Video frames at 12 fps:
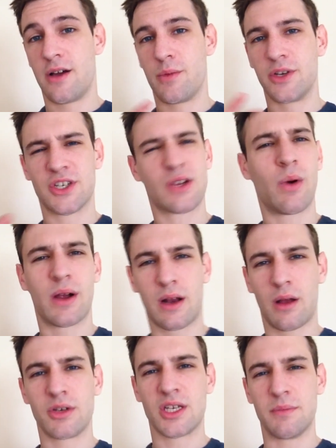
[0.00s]
which is quite
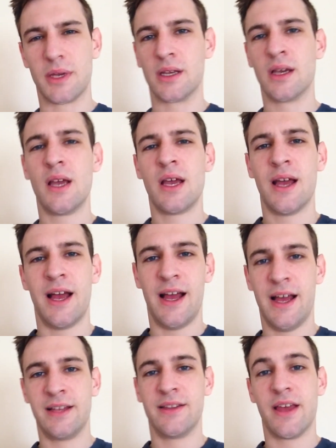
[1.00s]
close to me,
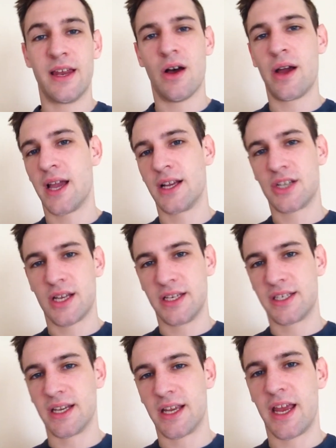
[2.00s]
and then I actually
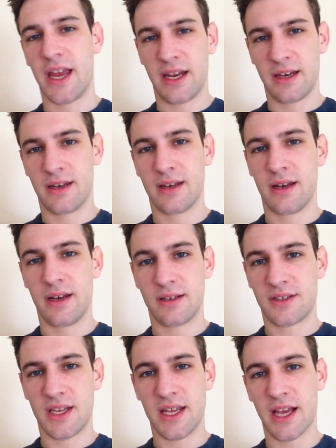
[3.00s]
sync it in
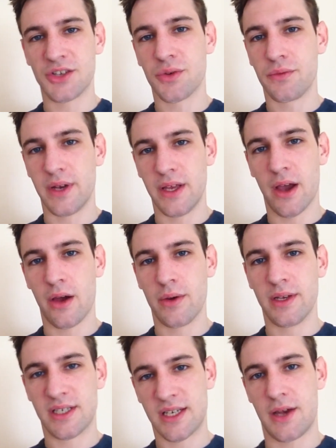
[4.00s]
to the actual video
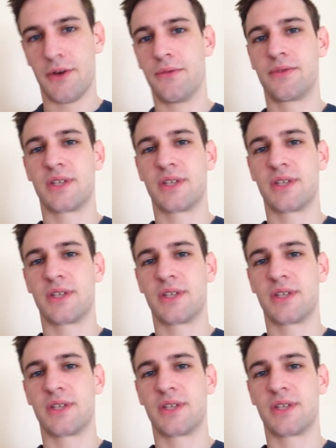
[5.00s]
itself.